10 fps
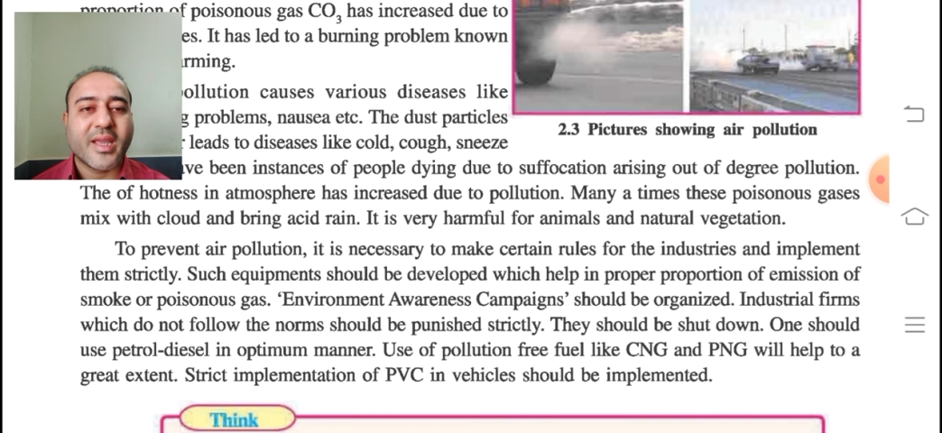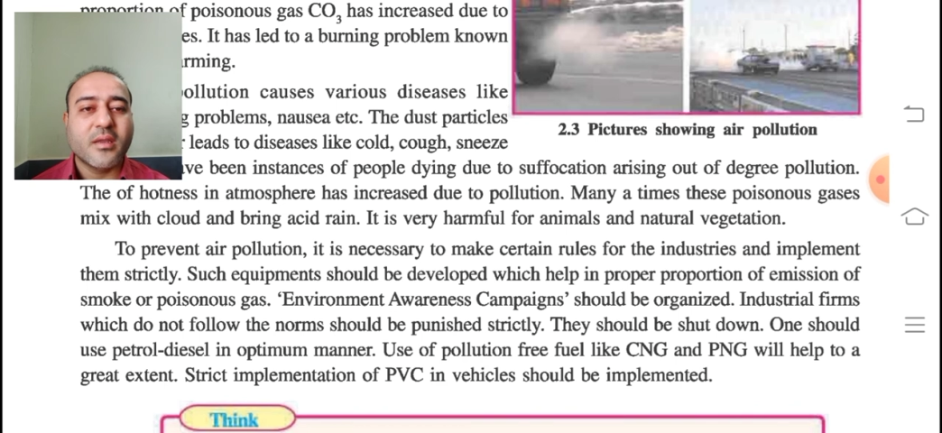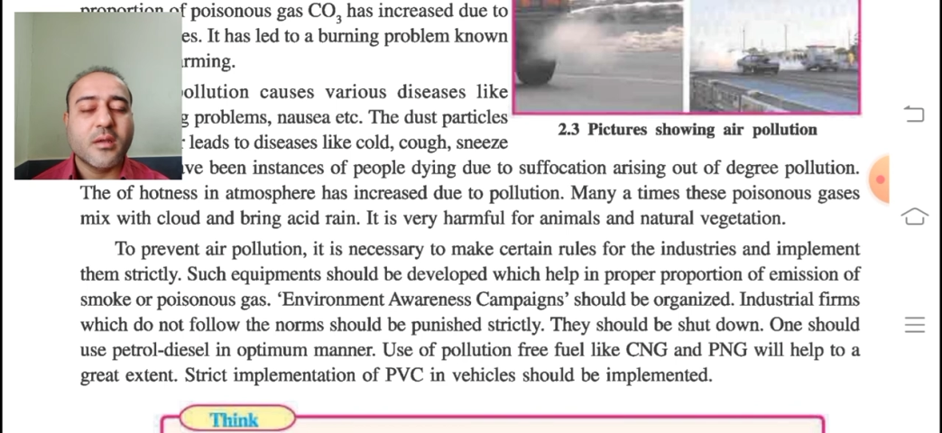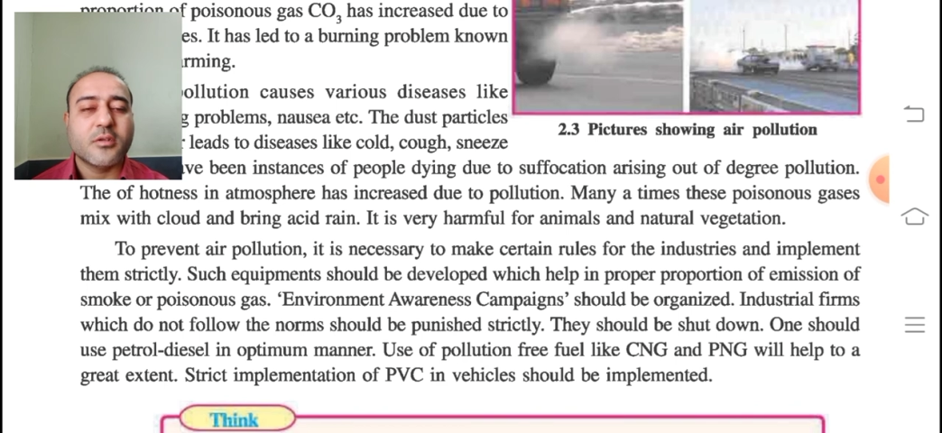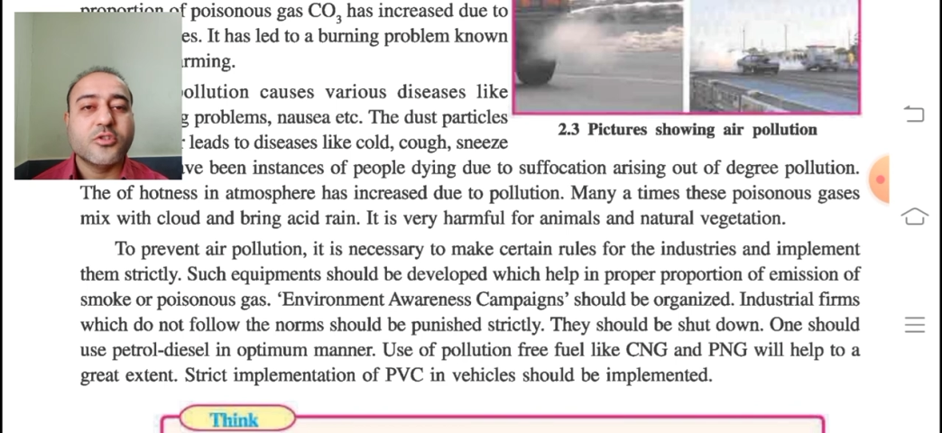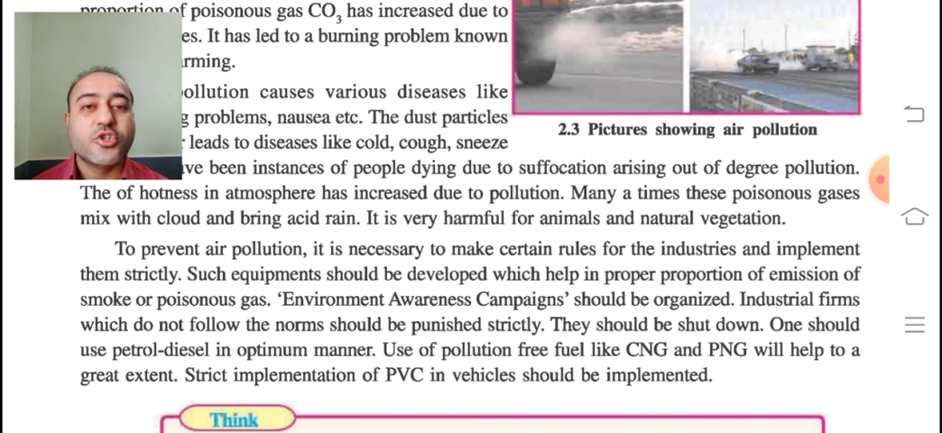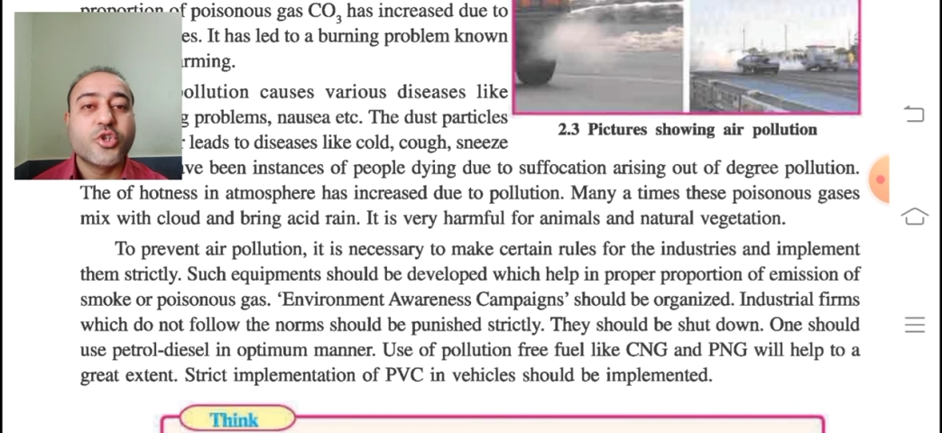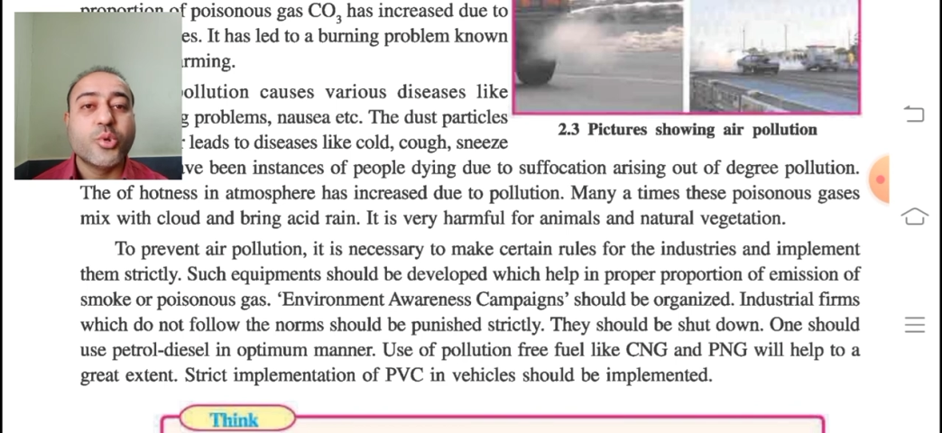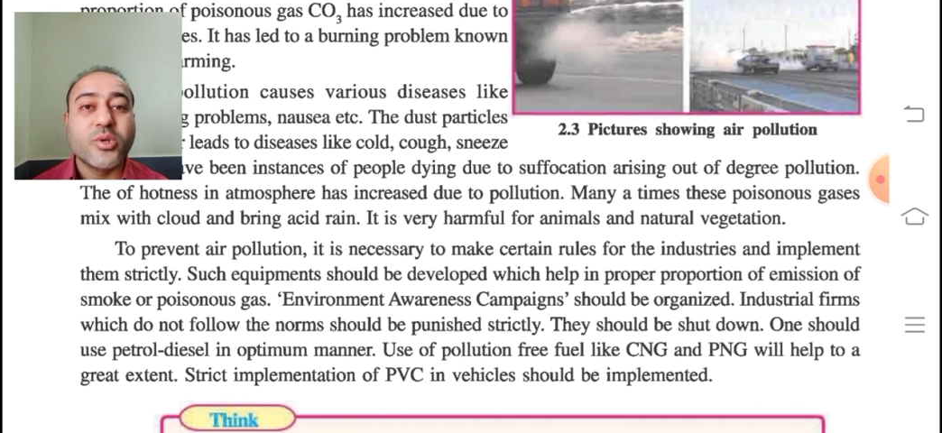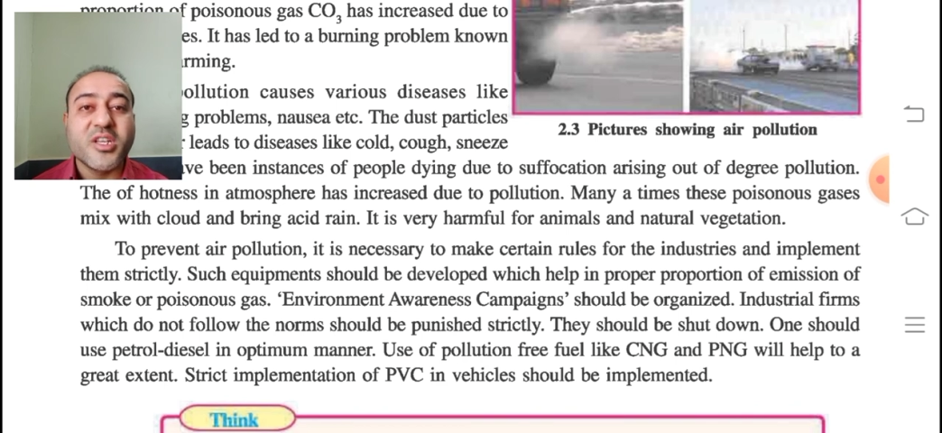in
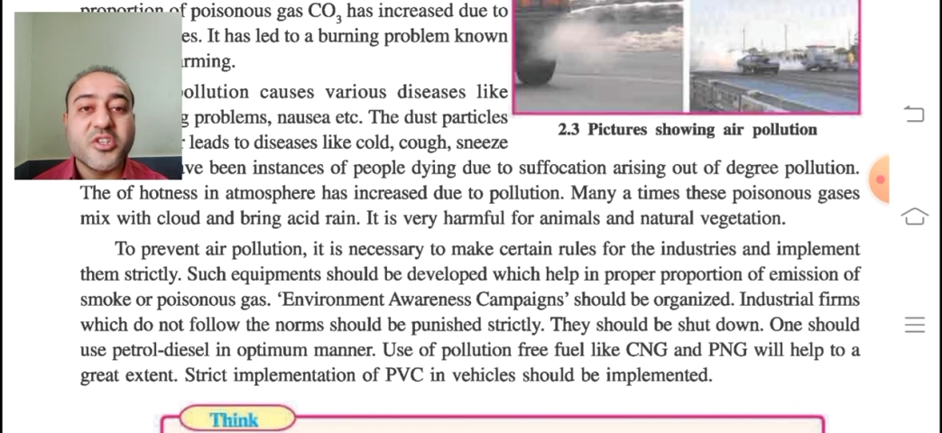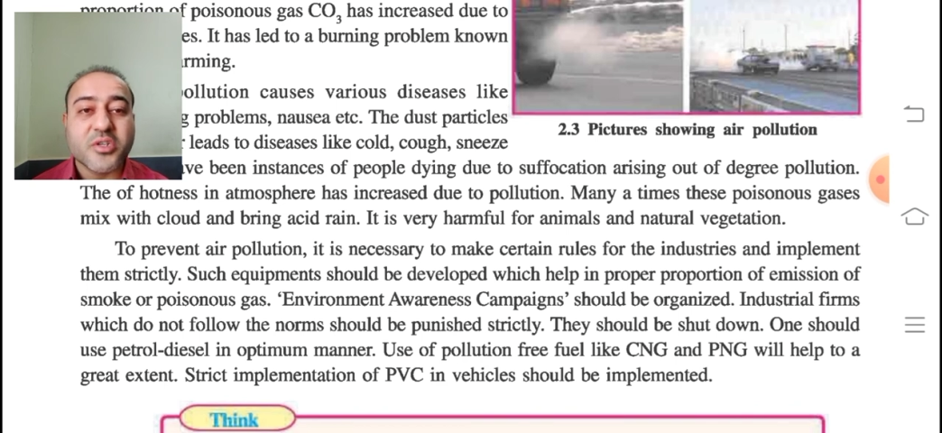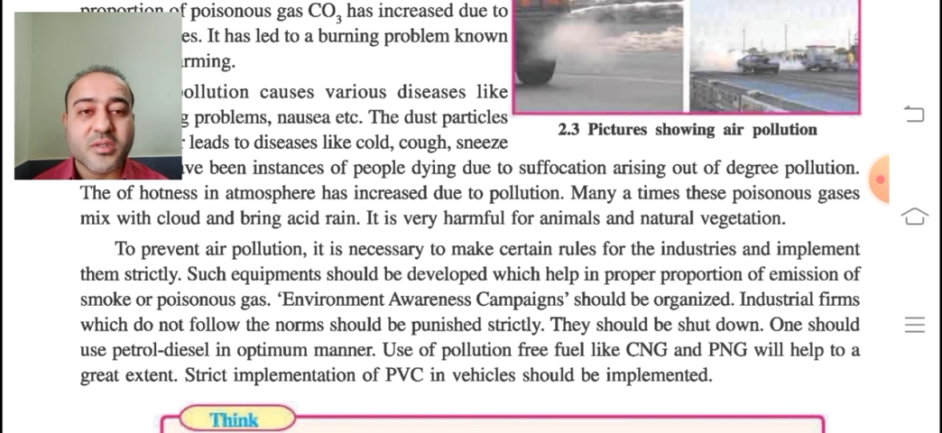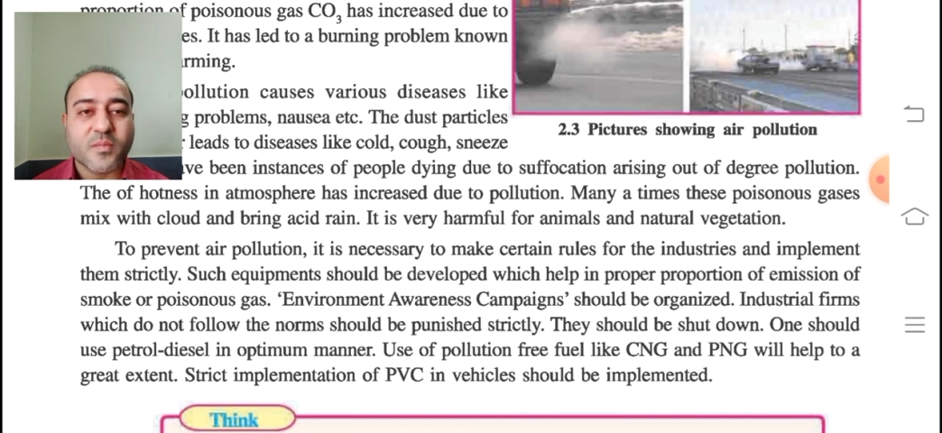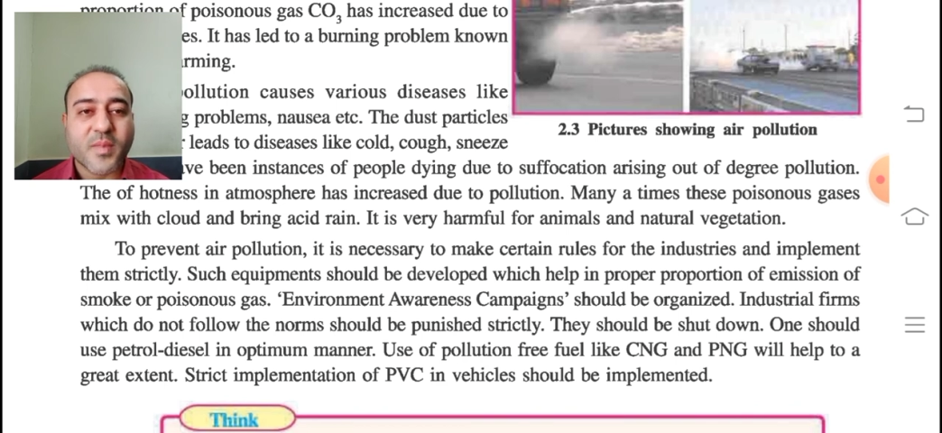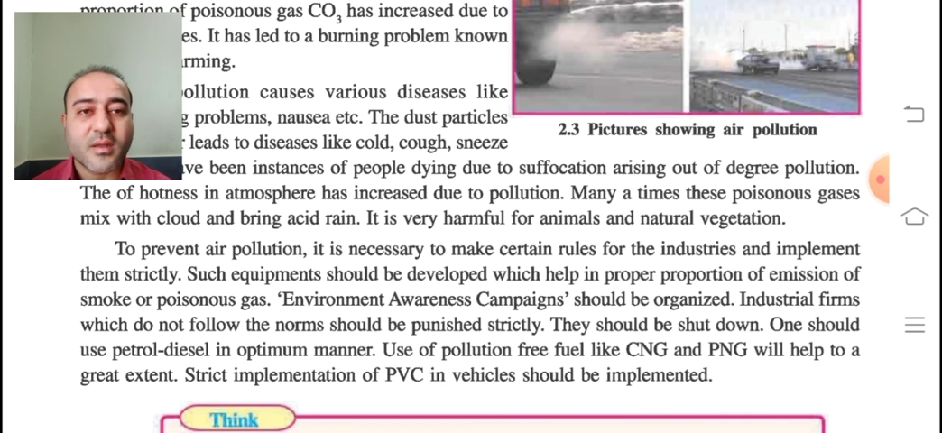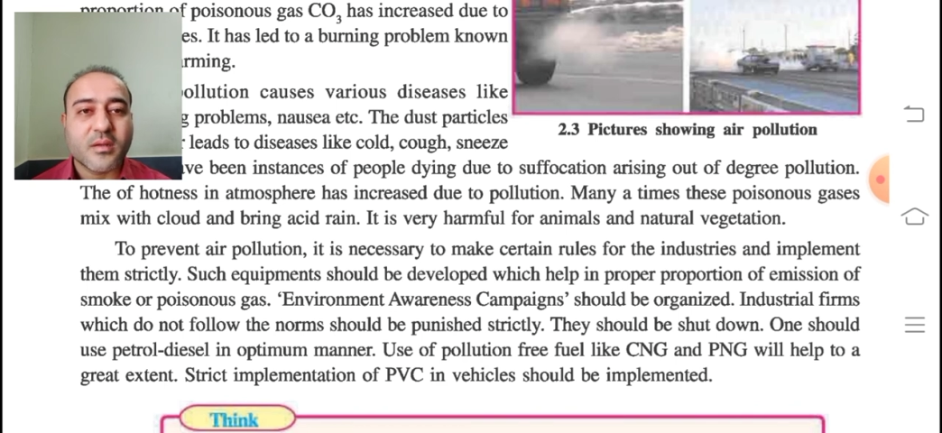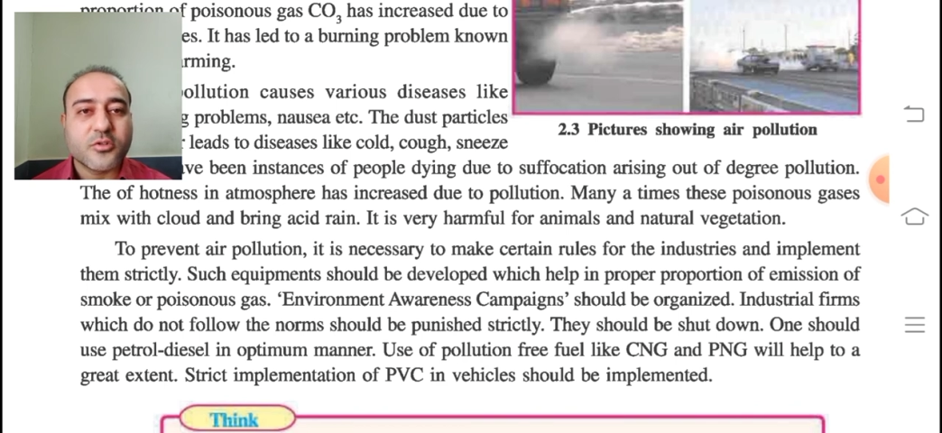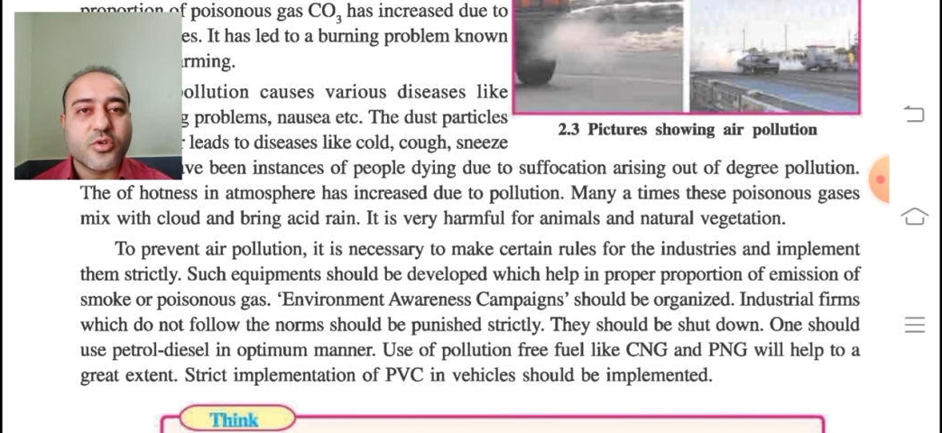judicious manner.